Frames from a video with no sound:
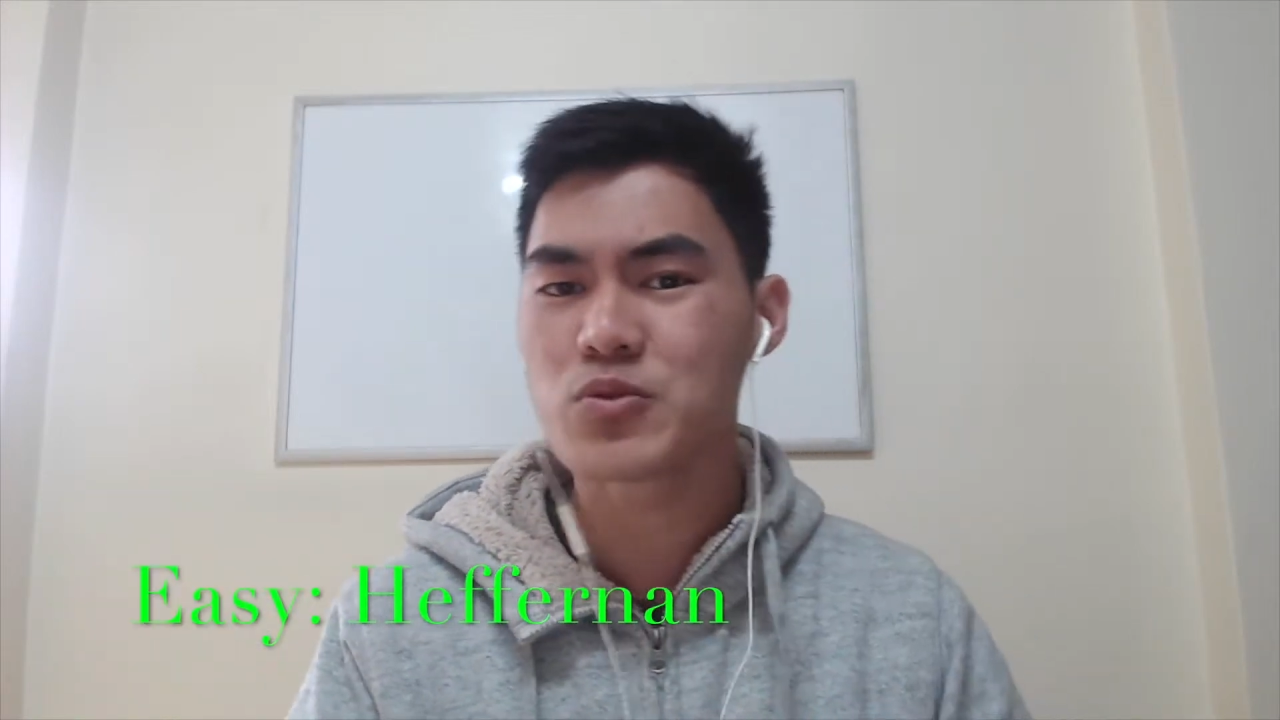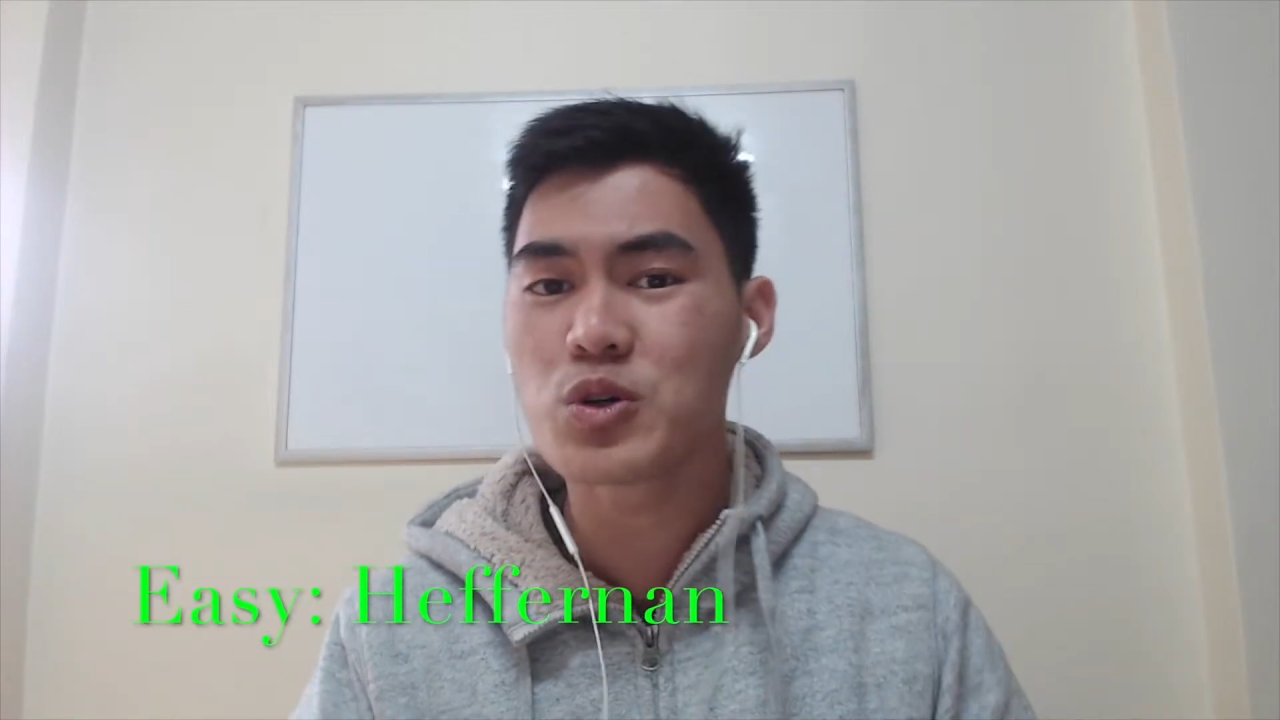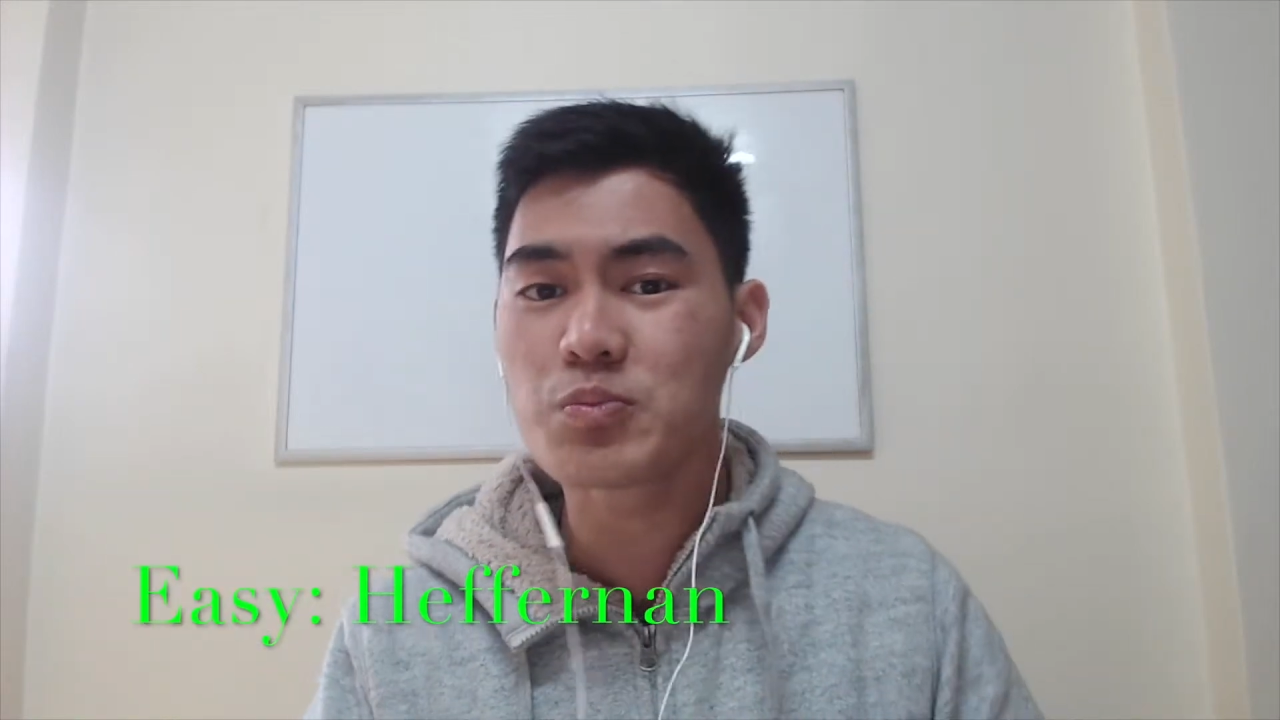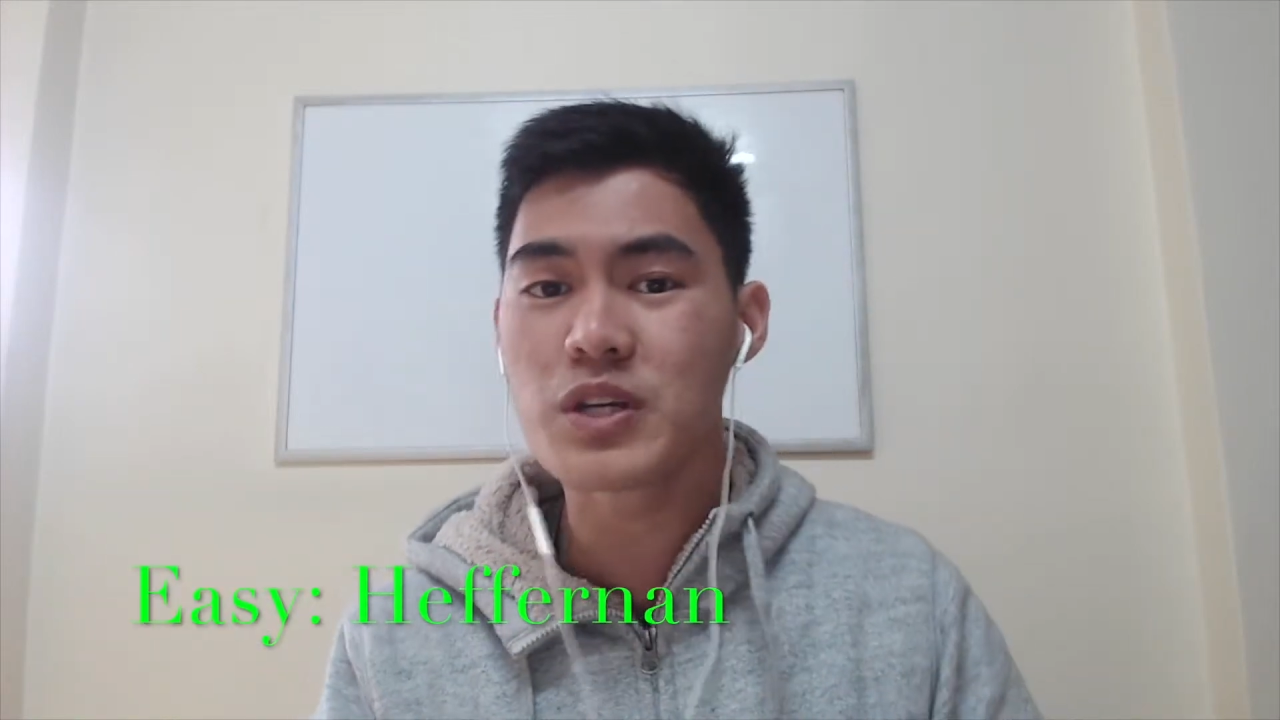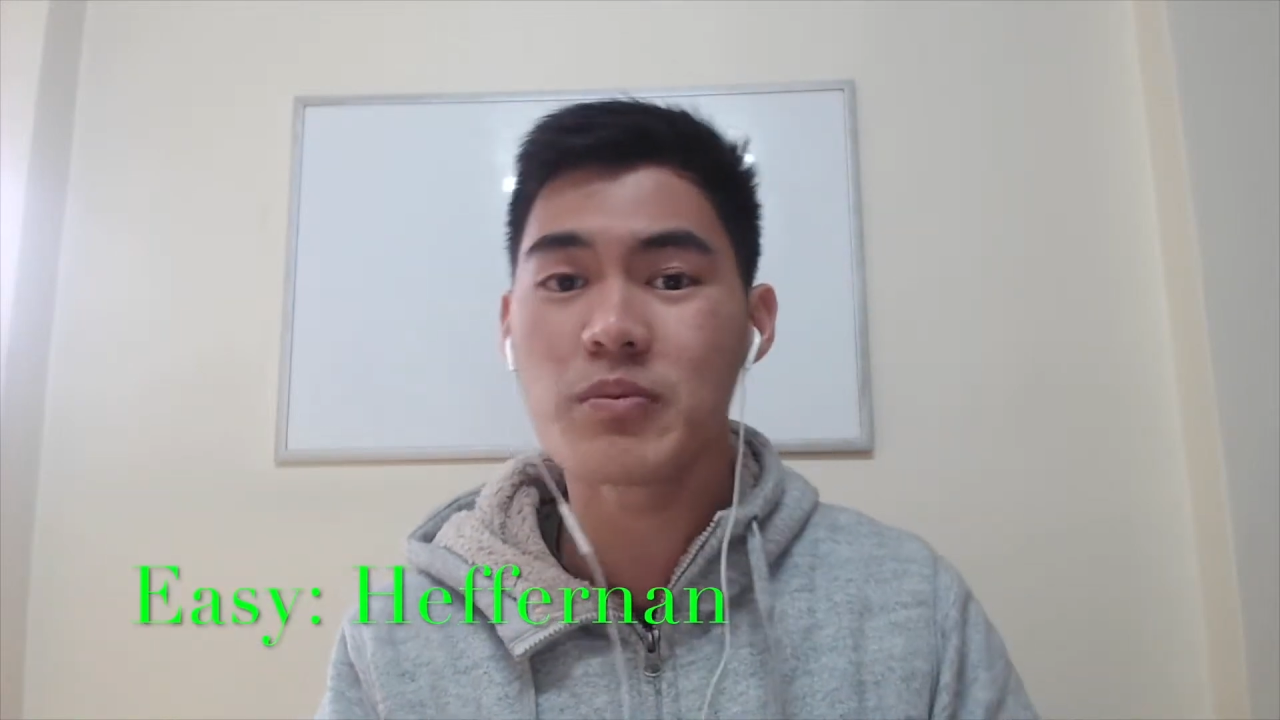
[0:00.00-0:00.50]

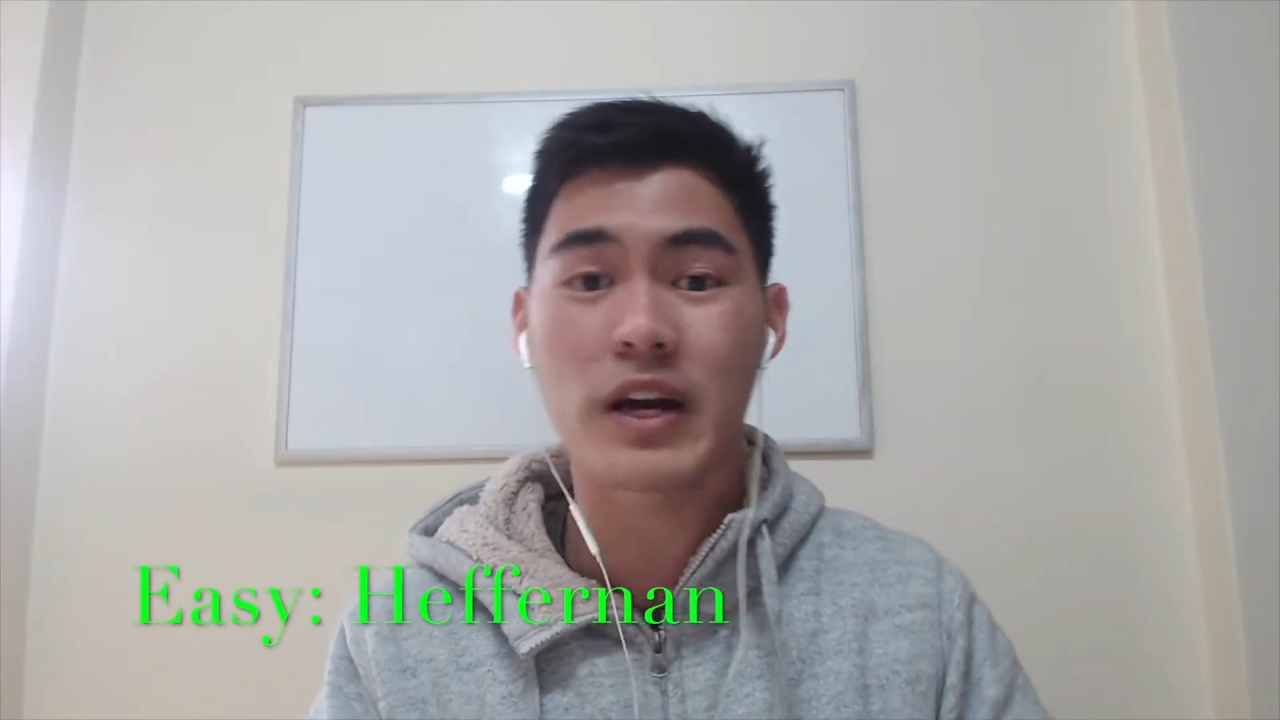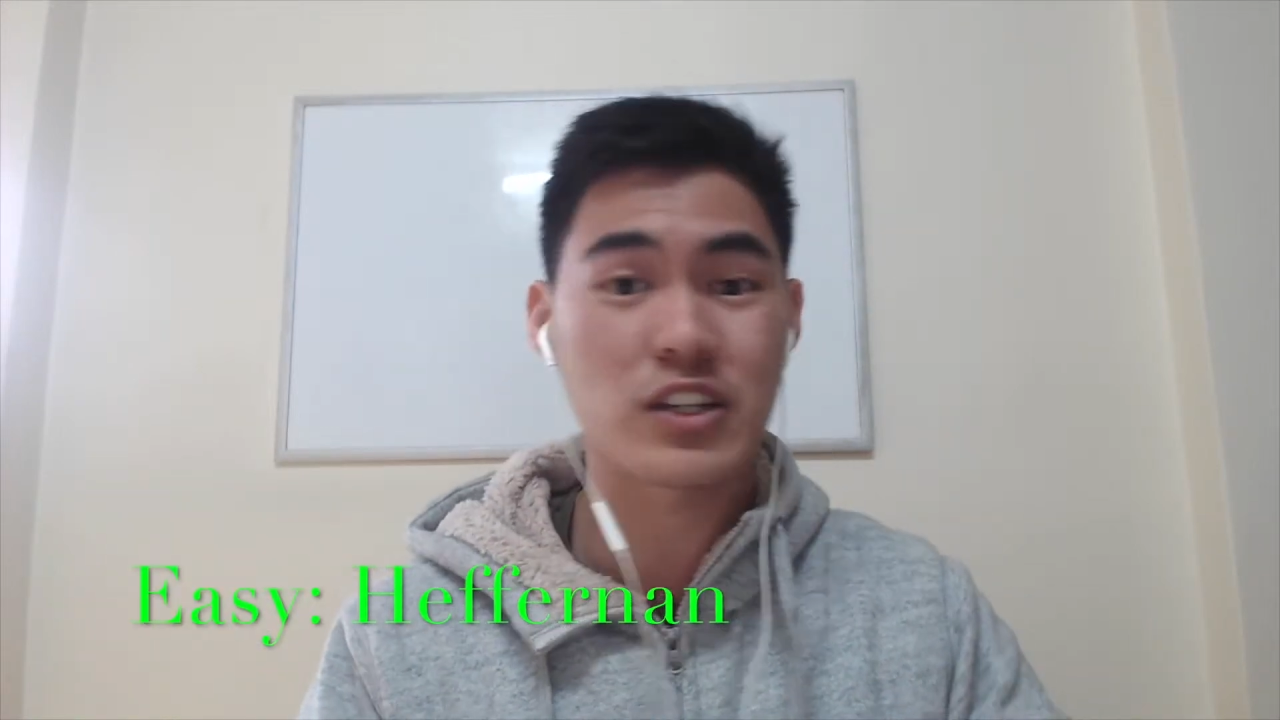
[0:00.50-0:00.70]
would be my